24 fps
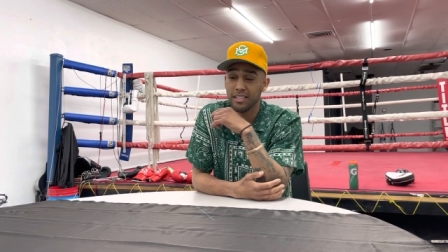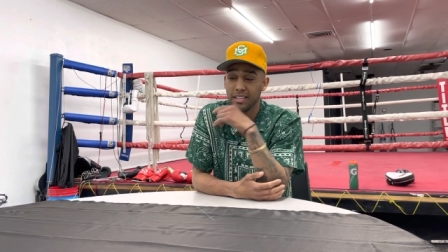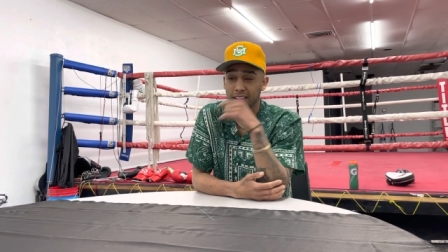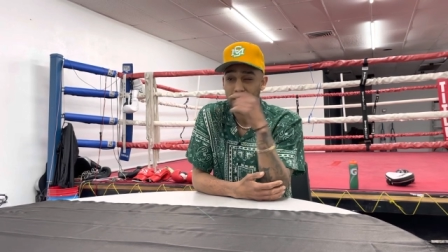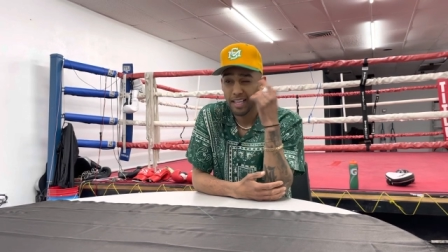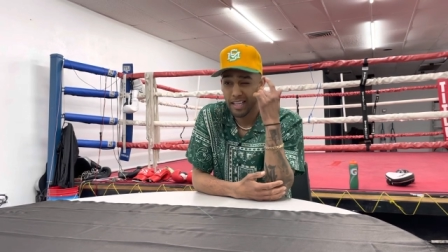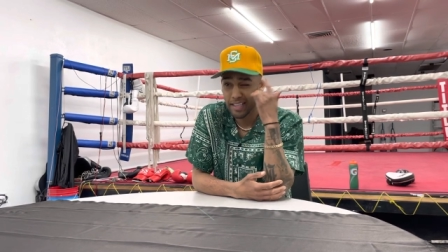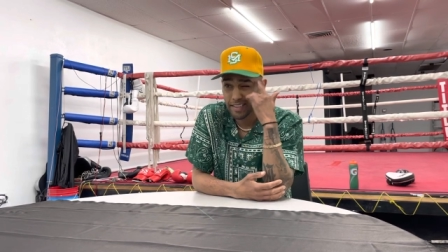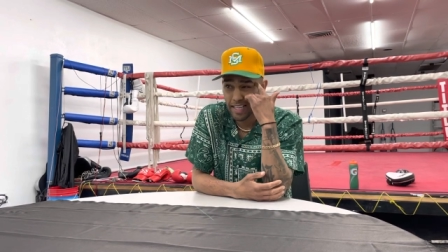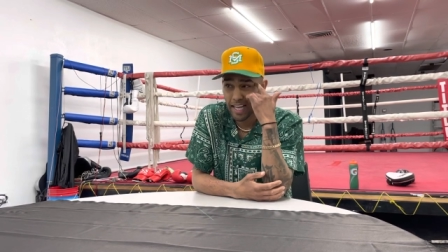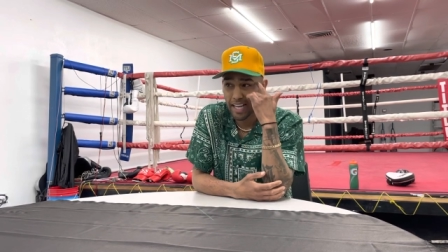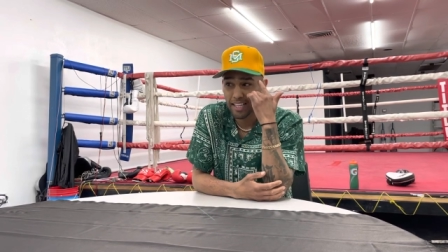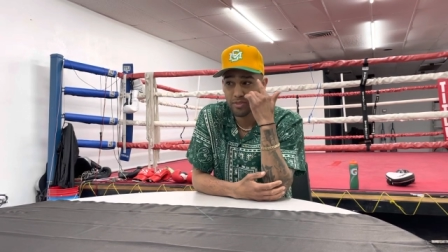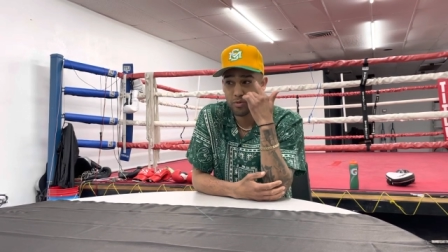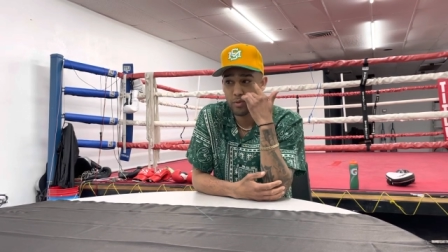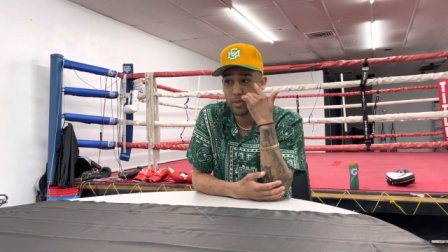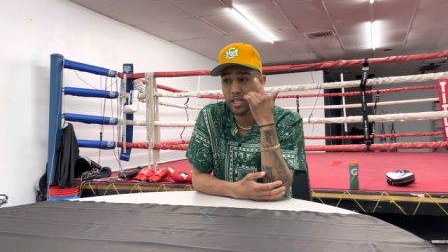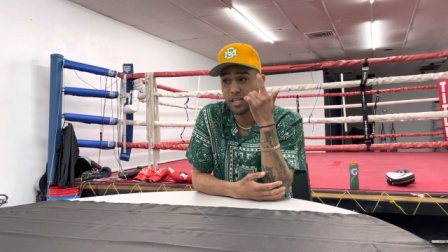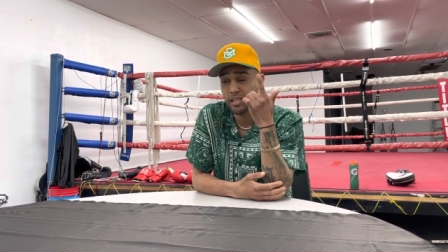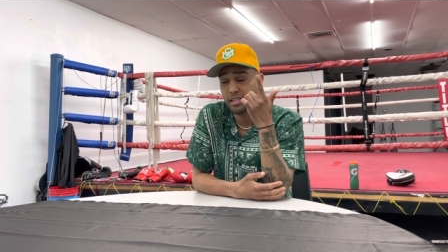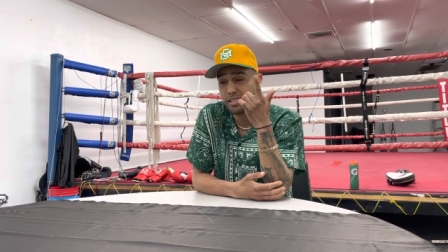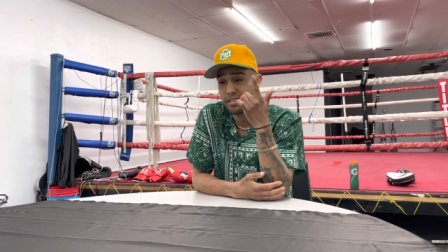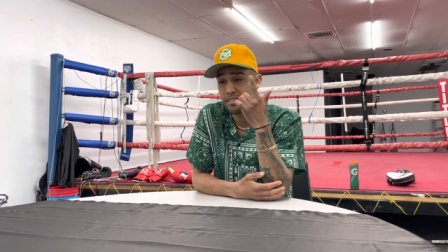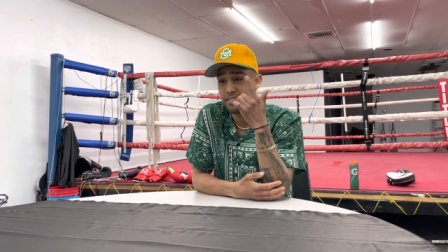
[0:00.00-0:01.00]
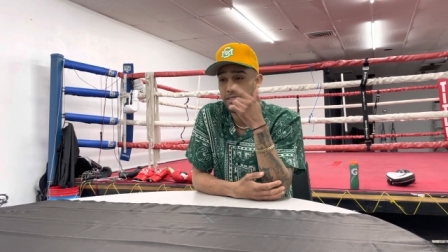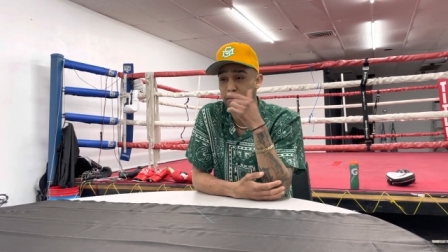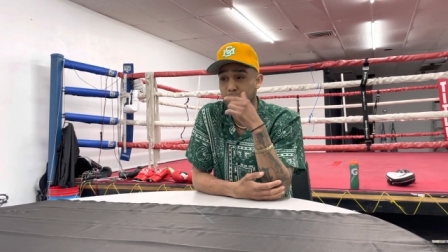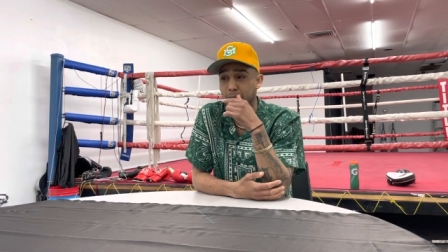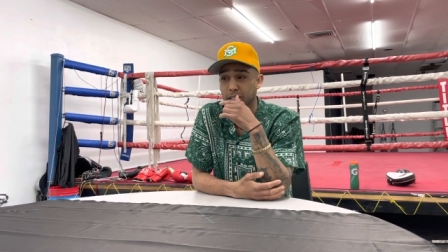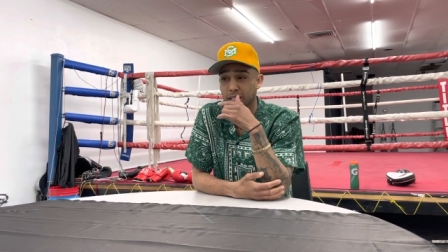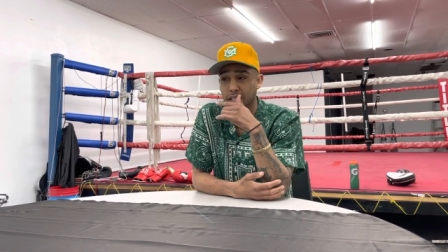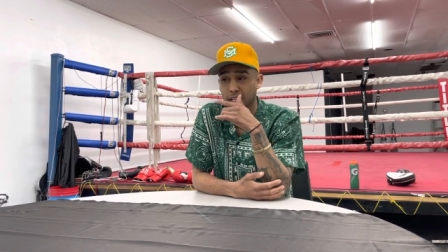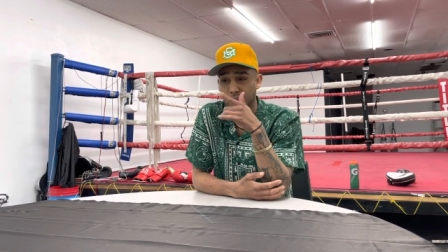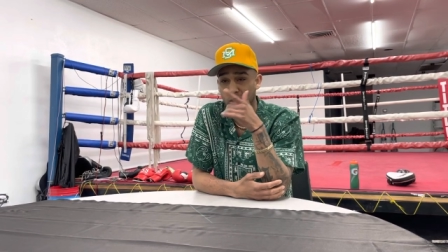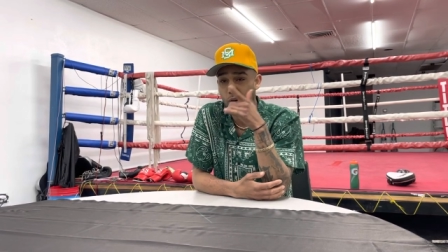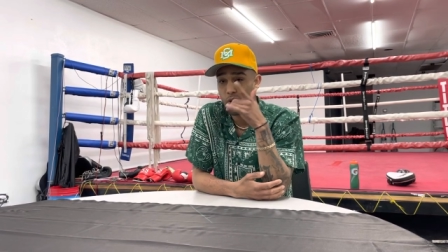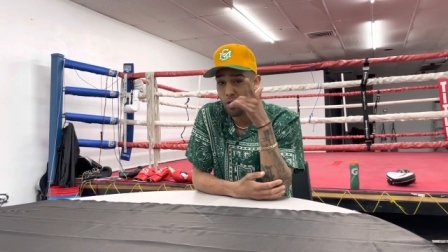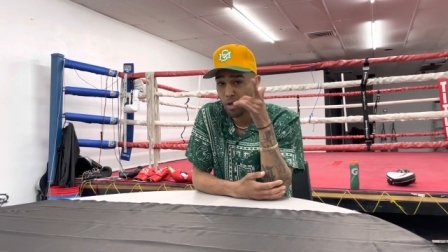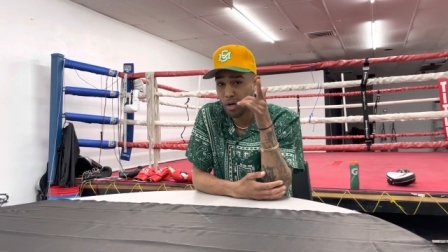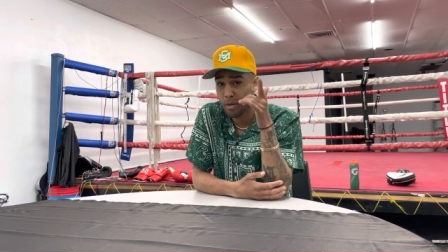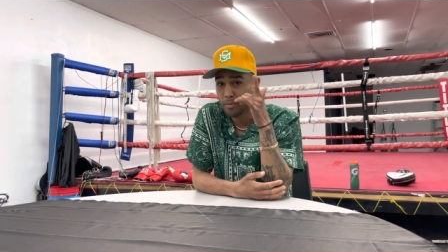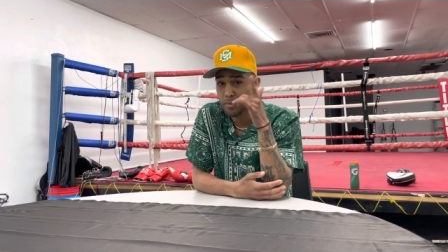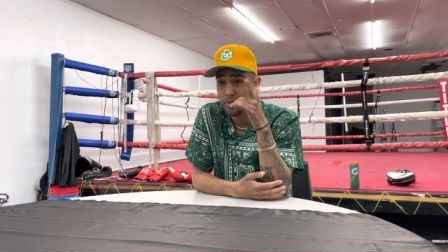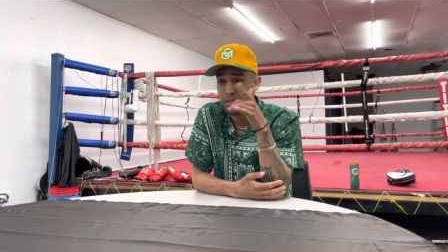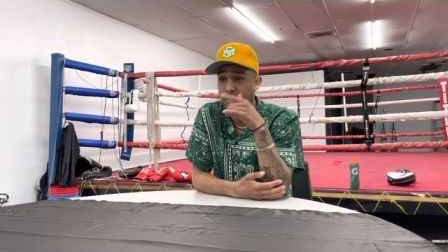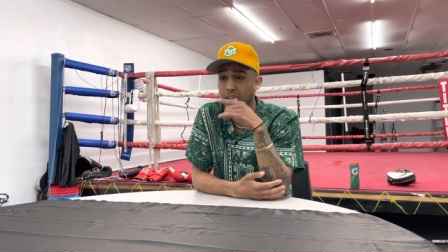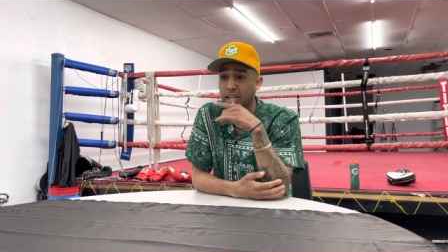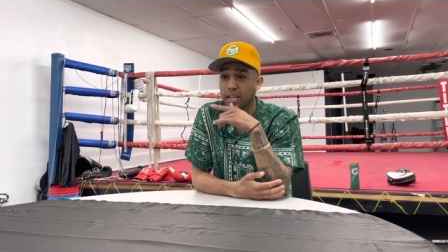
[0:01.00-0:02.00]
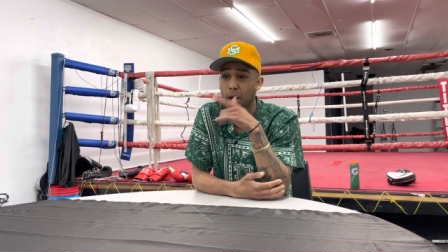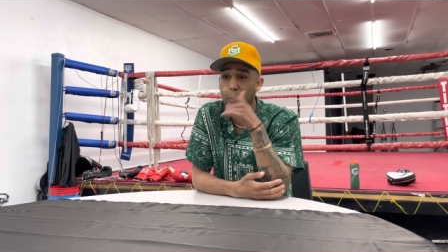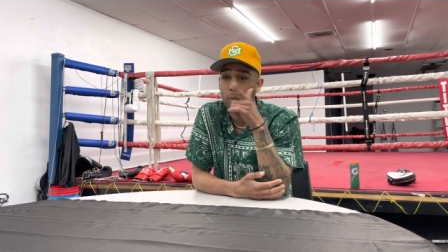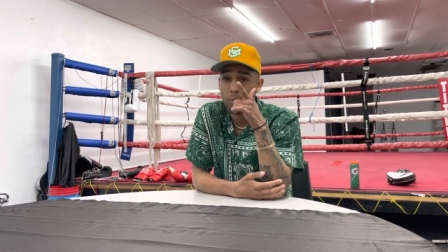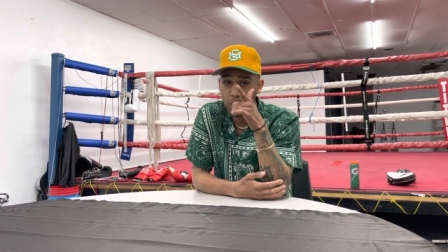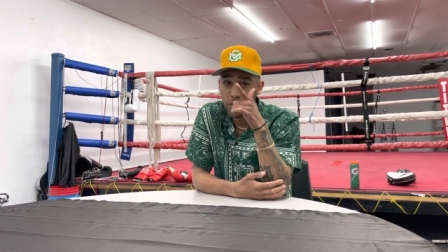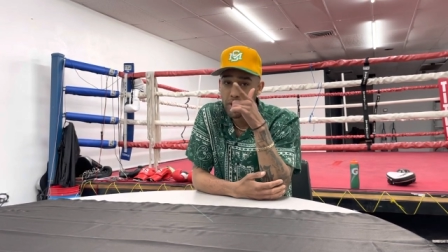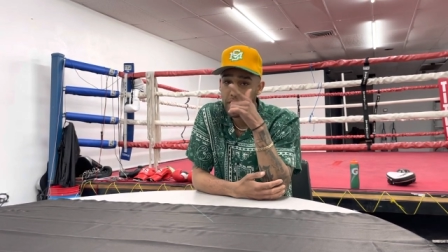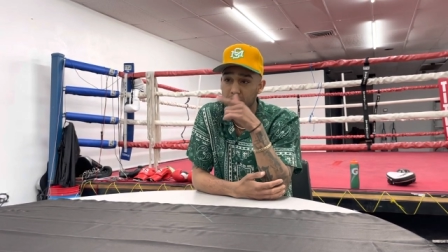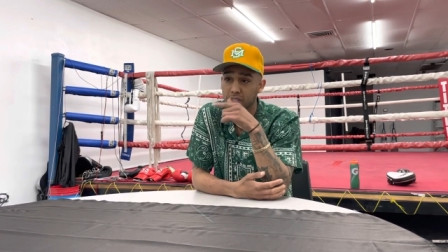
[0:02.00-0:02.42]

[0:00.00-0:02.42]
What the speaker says: And that's when it clicked to me, like, oh, I'm really